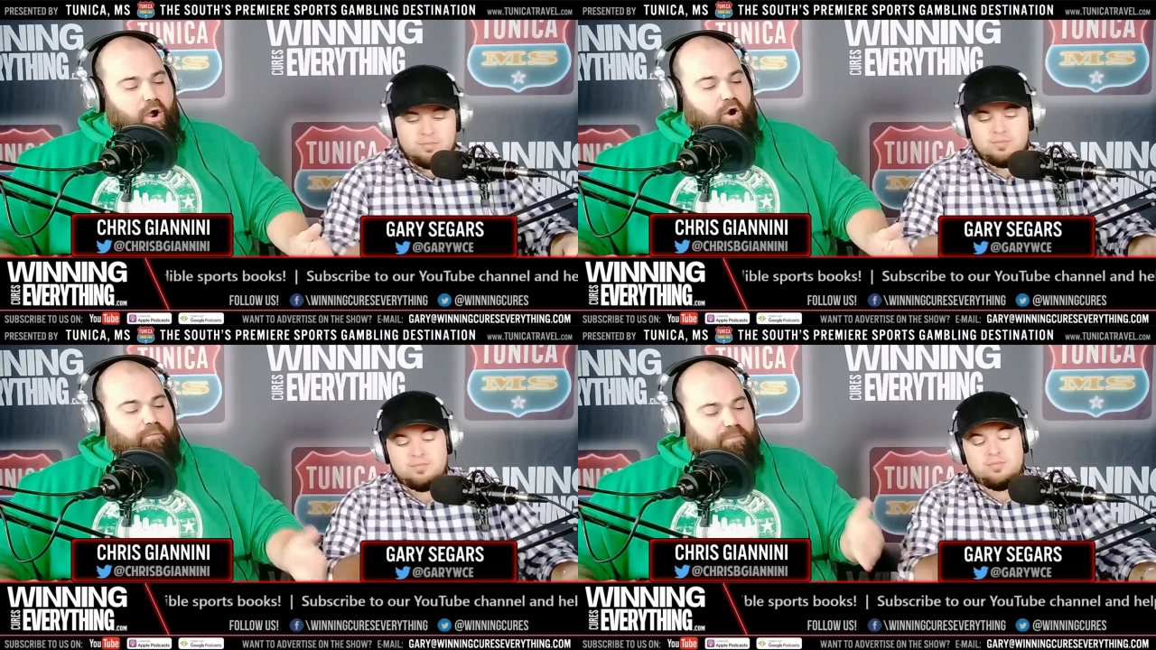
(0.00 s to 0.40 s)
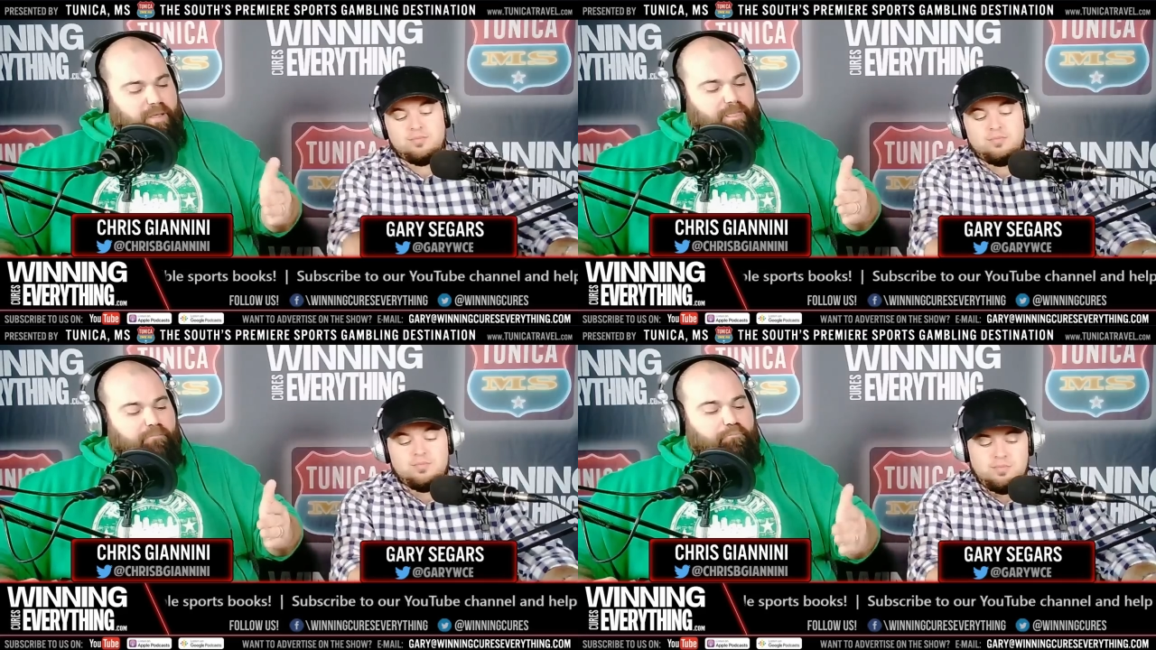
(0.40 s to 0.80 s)
Speaker 1: or
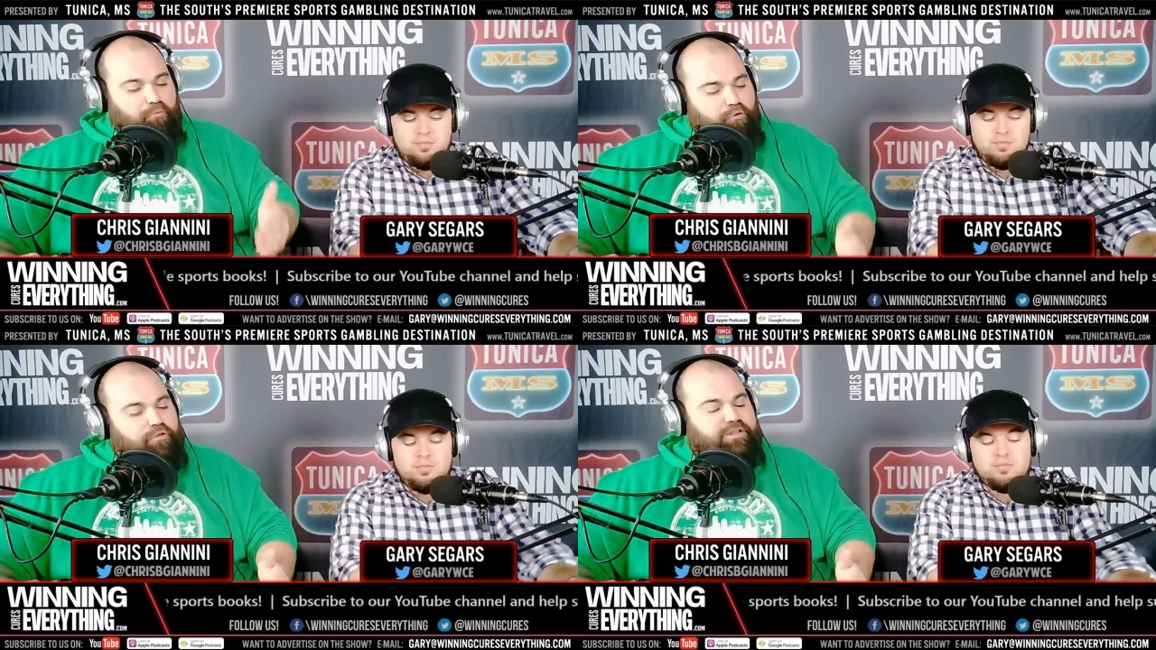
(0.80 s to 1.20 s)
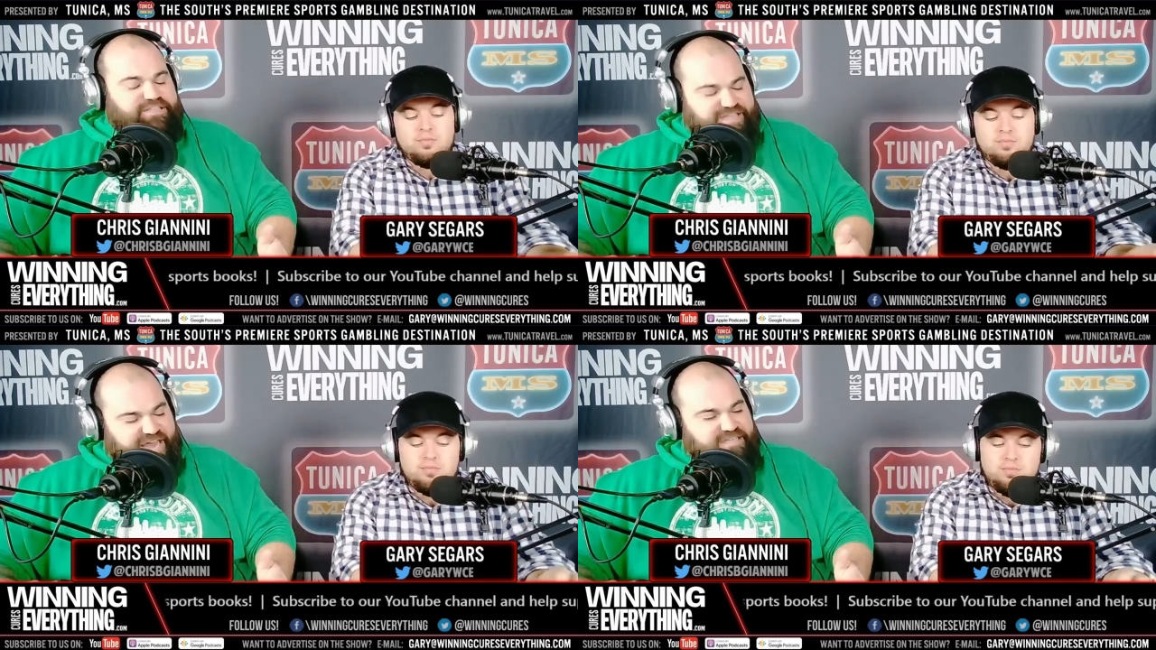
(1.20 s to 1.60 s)
brutally
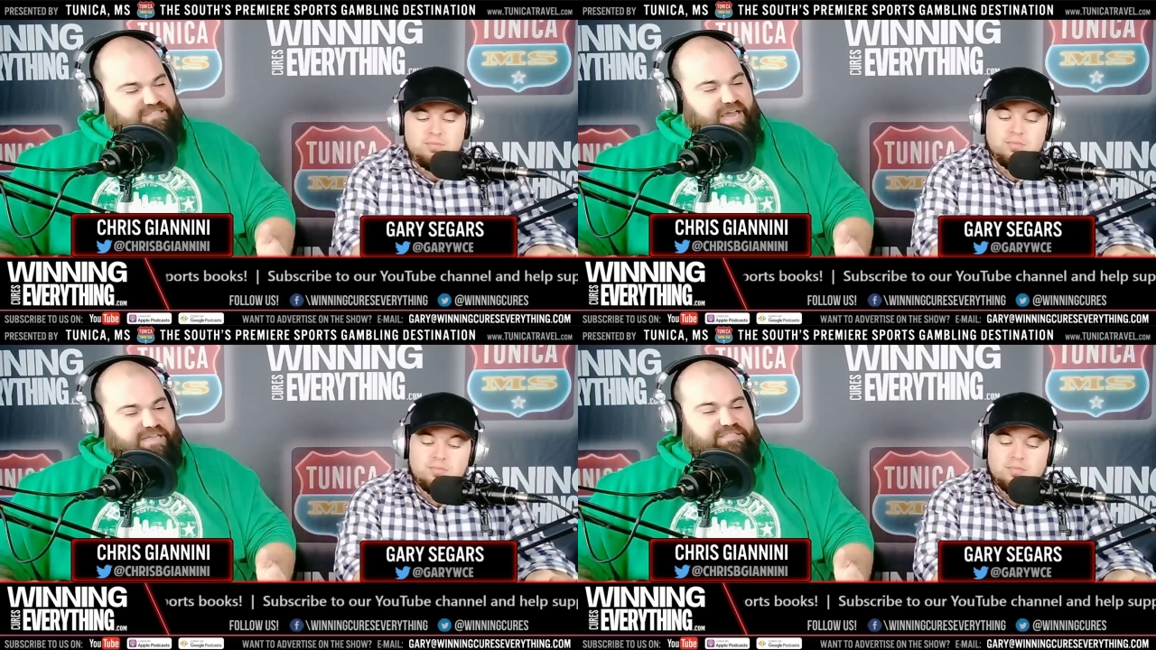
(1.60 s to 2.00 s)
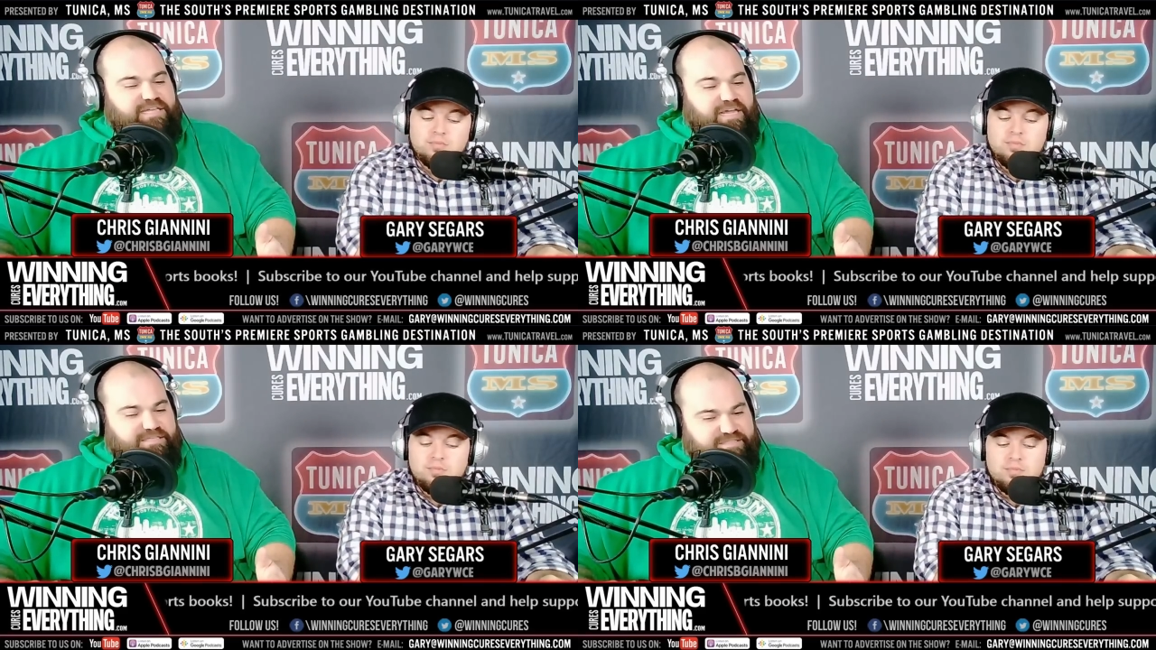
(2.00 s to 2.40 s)
chastised
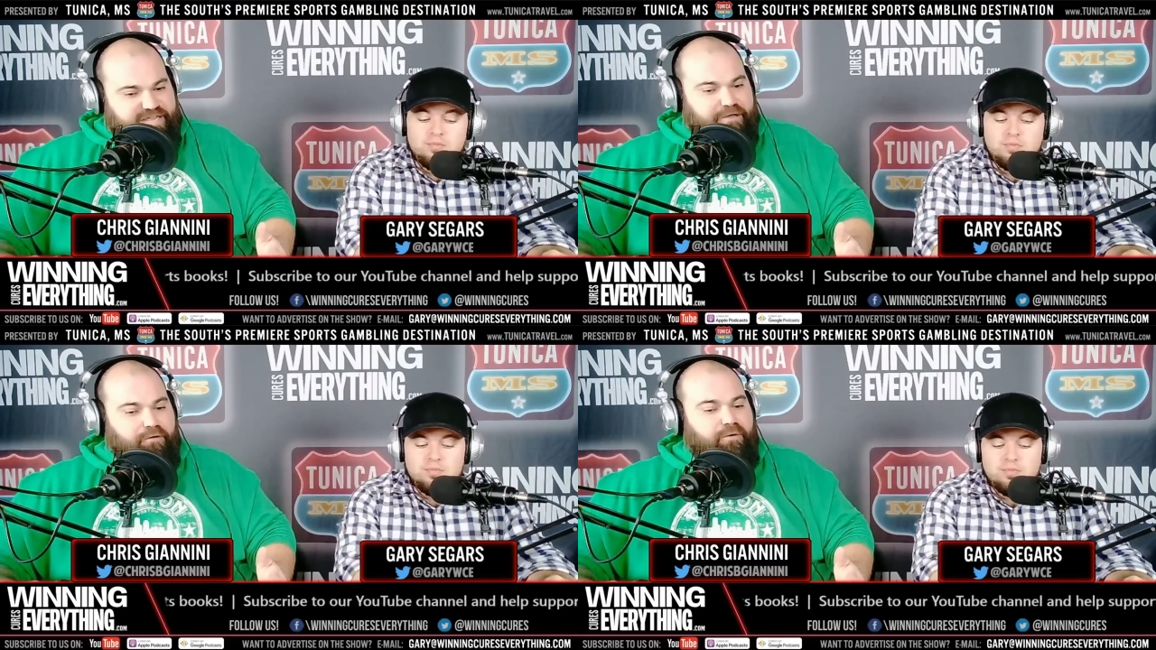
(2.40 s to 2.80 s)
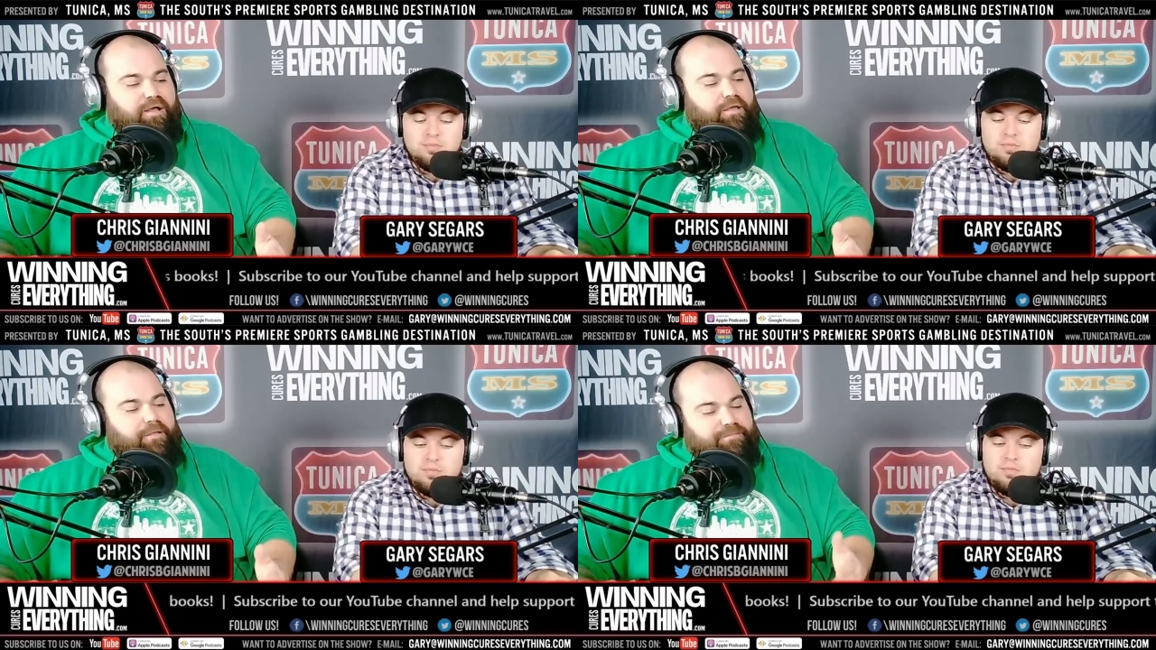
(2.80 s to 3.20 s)
until
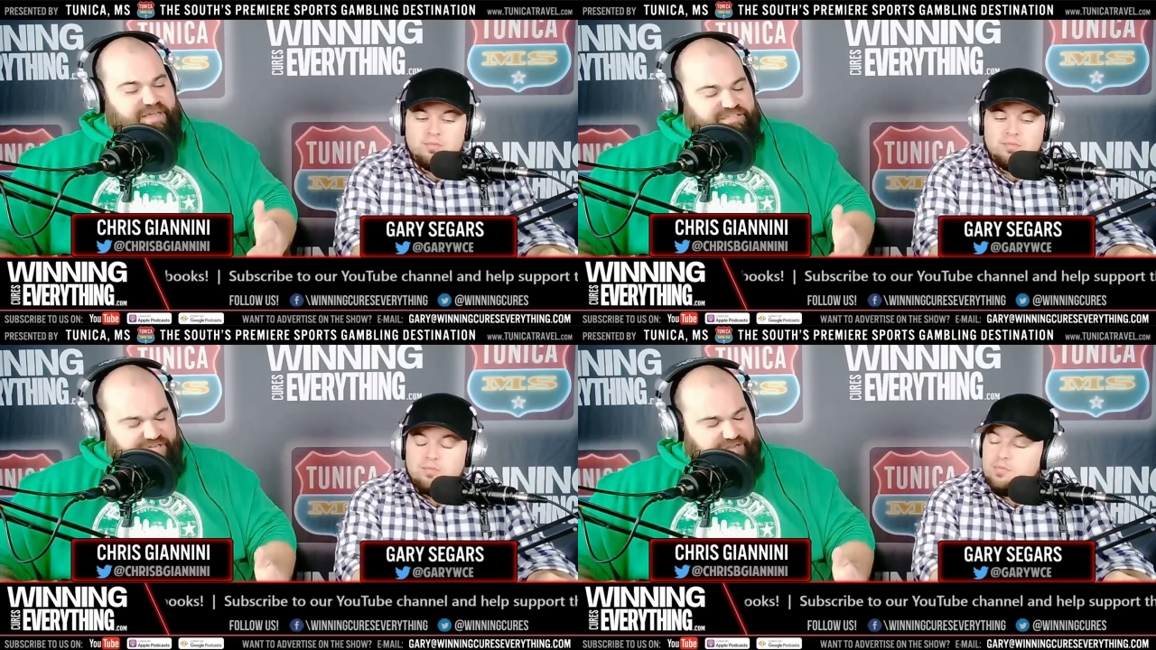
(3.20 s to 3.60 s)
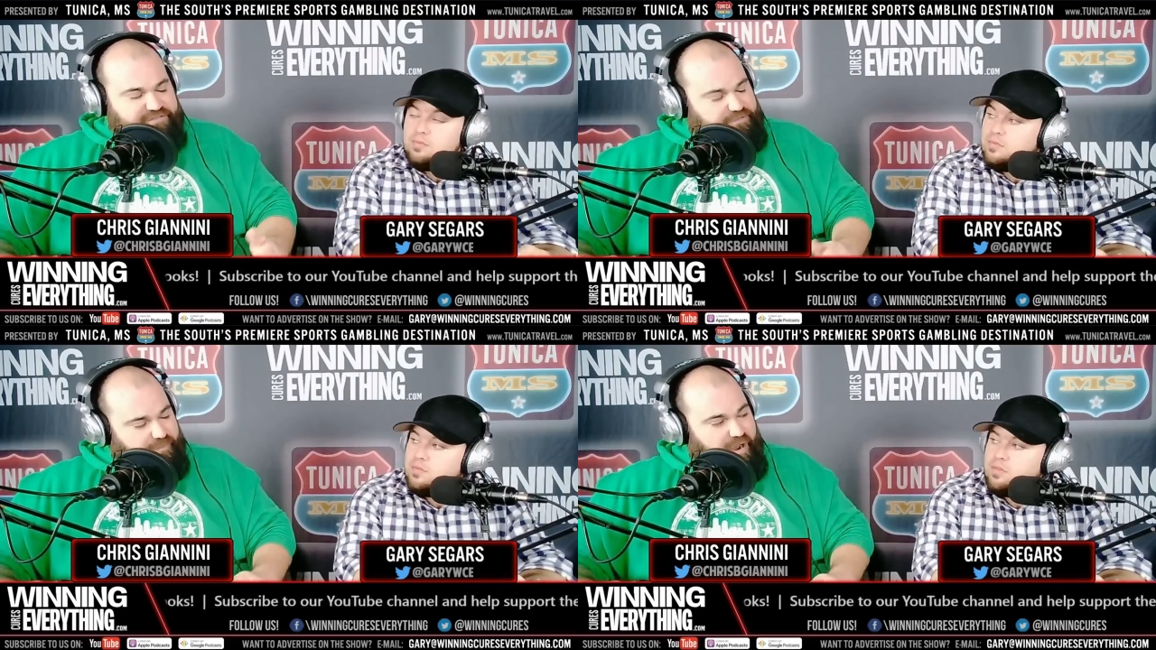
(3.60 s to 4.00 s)
they change
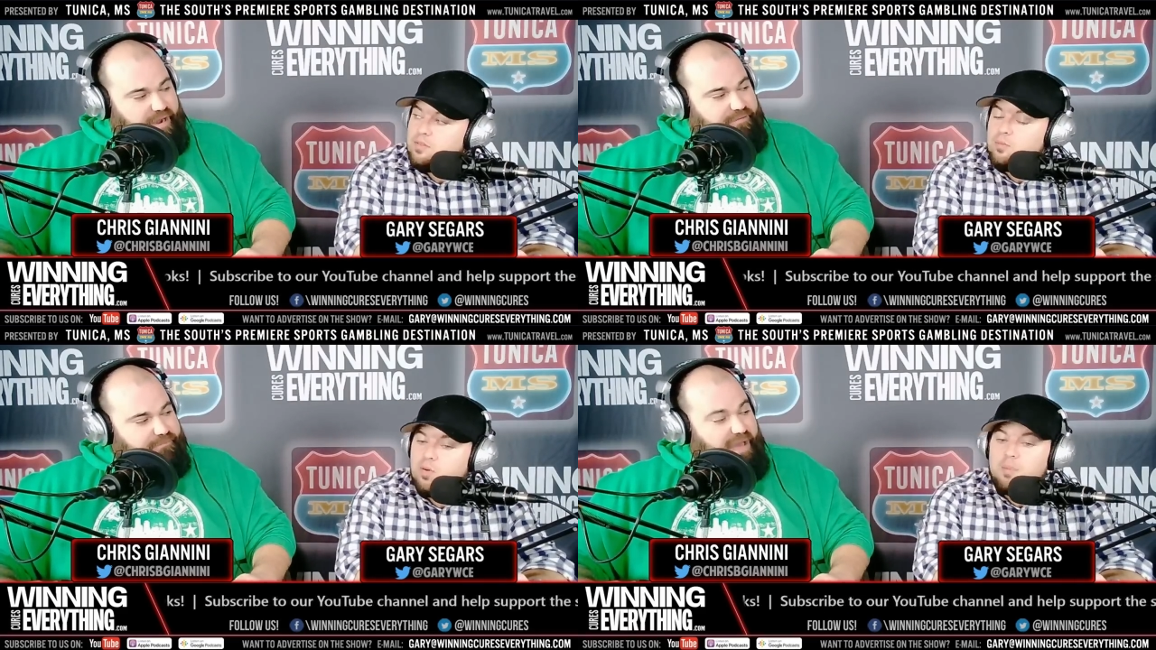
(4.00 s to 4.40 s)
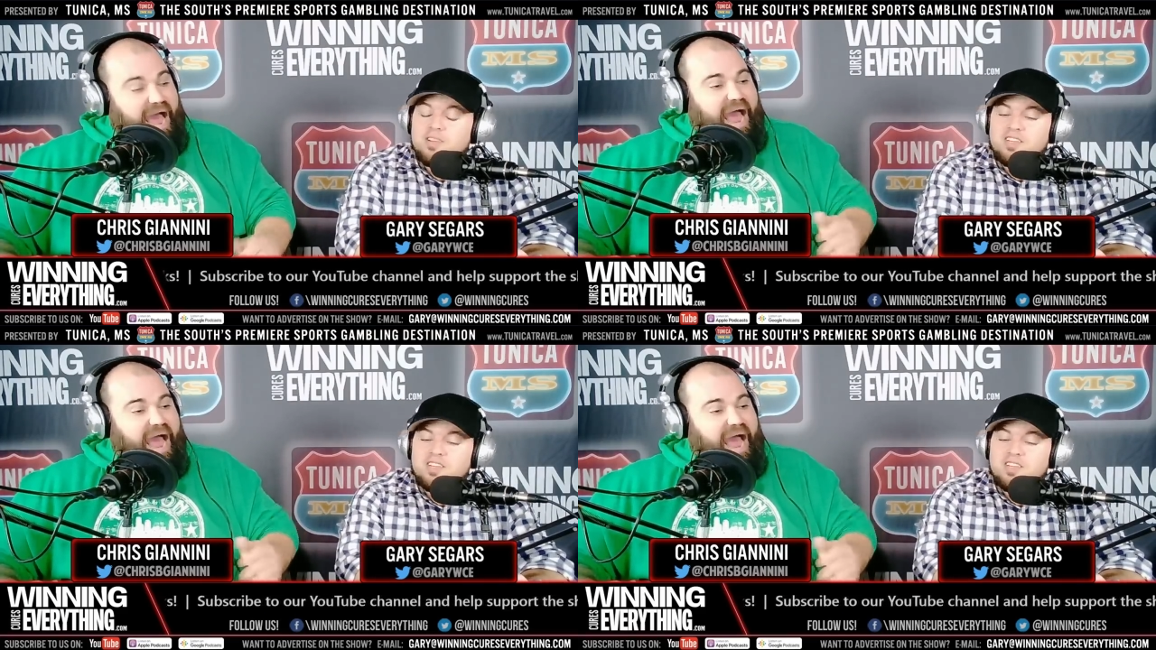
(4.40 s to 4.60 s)
their mind. I mean,